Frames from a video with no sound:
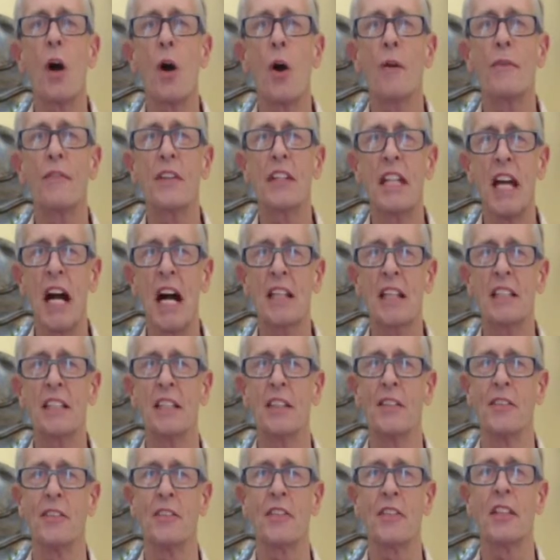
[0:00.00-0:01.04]
of the
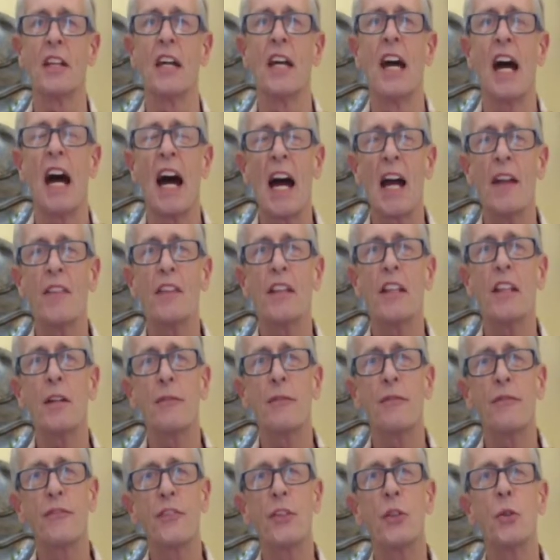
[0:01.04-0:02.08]
onions and the
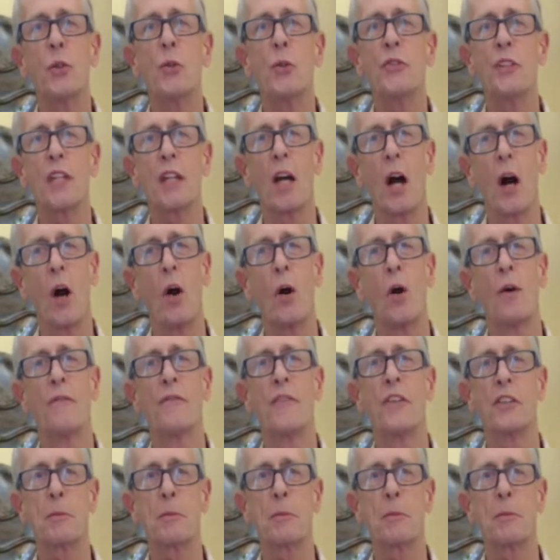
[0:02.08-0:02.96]
infusing of the